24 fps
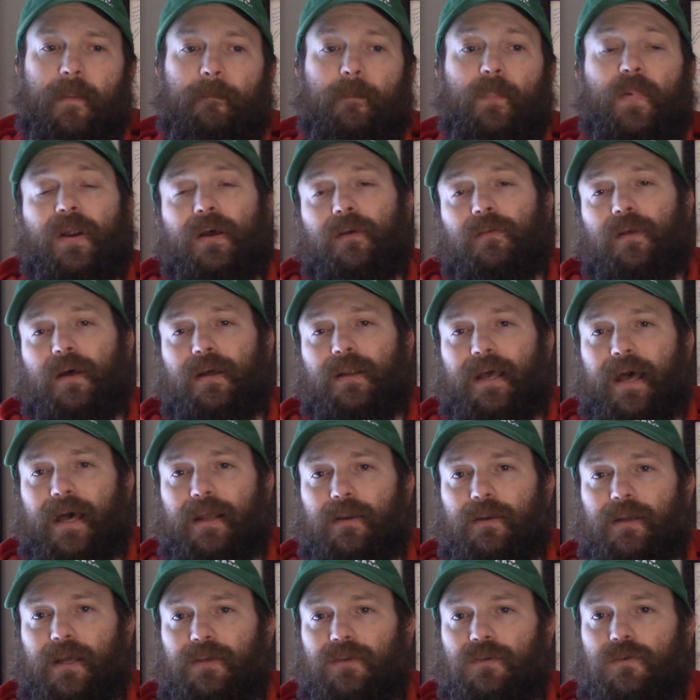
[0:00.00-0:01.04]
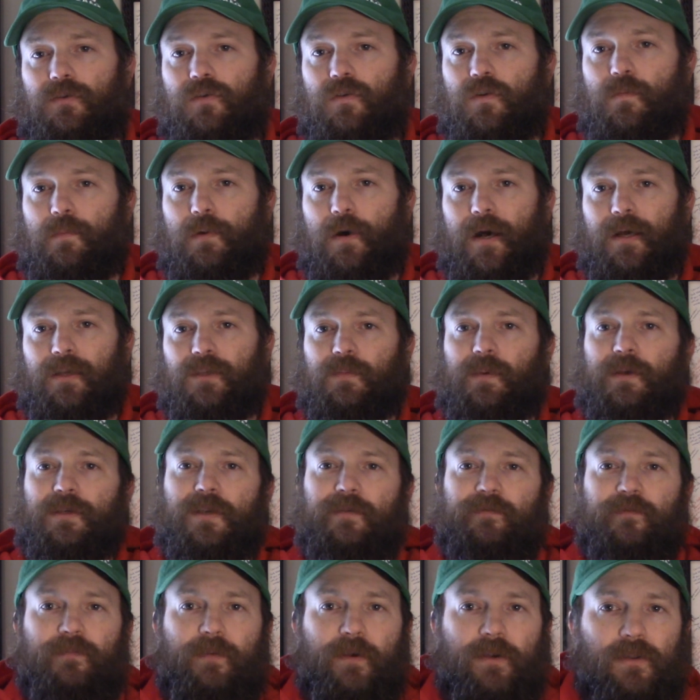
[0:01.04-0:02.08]
but I thought it had a nice true putt,
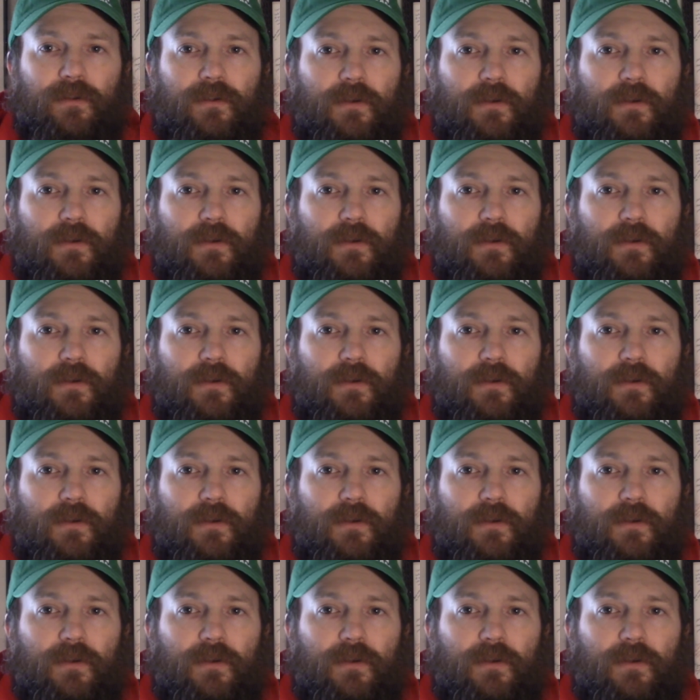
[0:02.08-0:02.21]
especially if I put